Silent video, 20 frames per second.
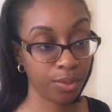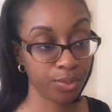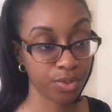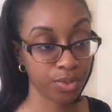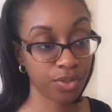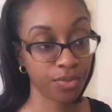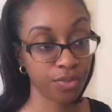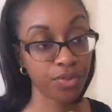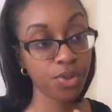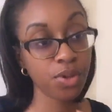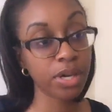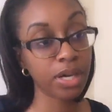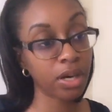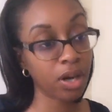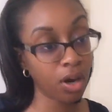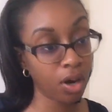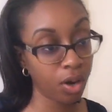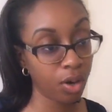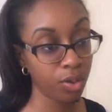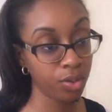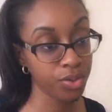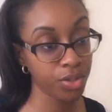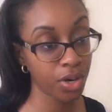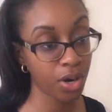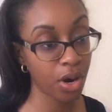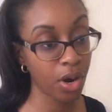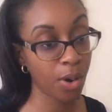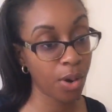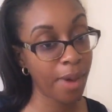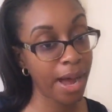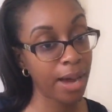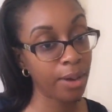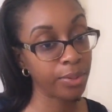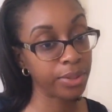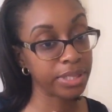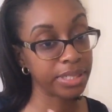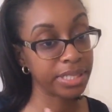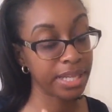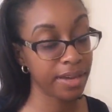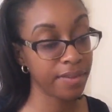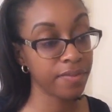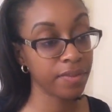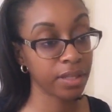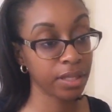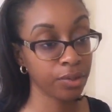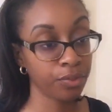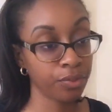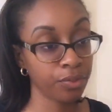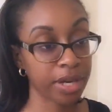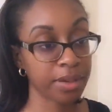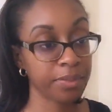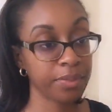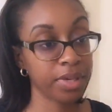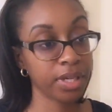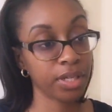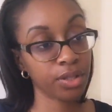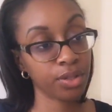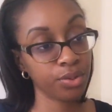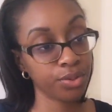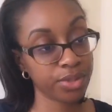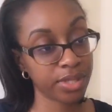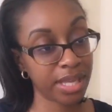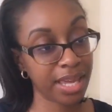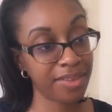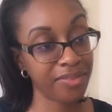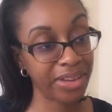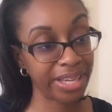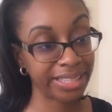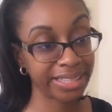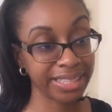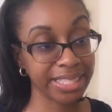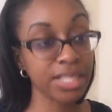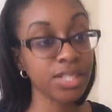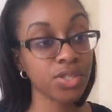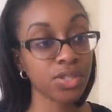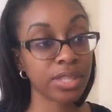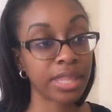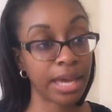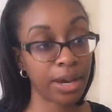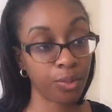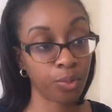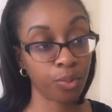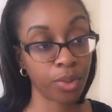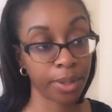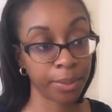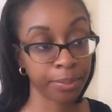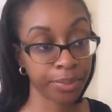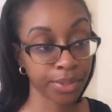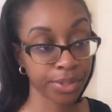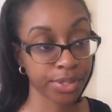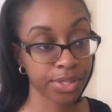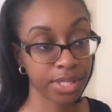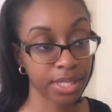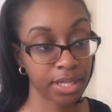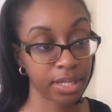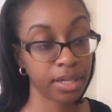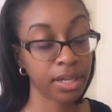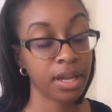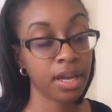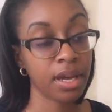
So if you get an older home, I would definitely recommend you save at least that 1%